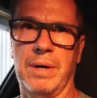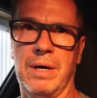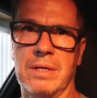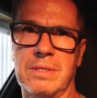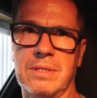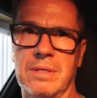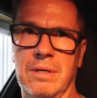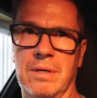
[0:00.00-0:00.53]

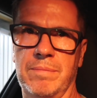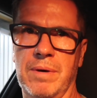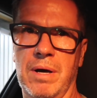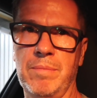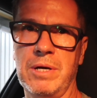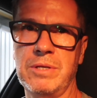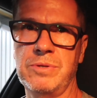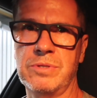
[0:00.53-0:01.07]
but
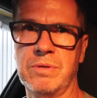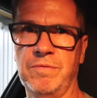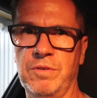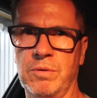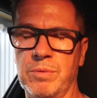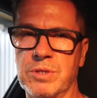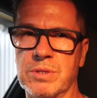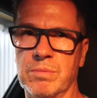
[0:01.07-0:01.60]
I might do some
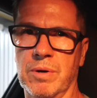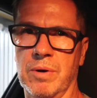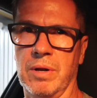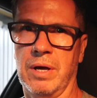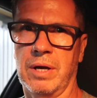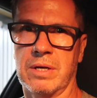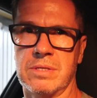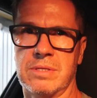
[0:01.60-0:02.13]
filming tomorrow,
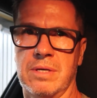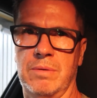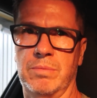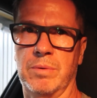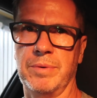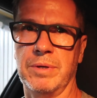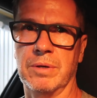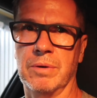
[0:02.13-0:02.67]
like I
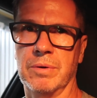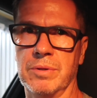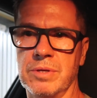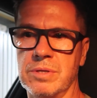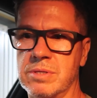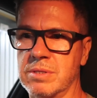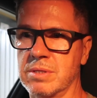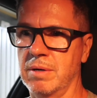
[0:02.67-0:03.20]
said, when we go on
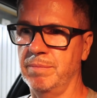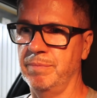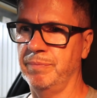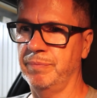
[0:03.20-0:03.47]
this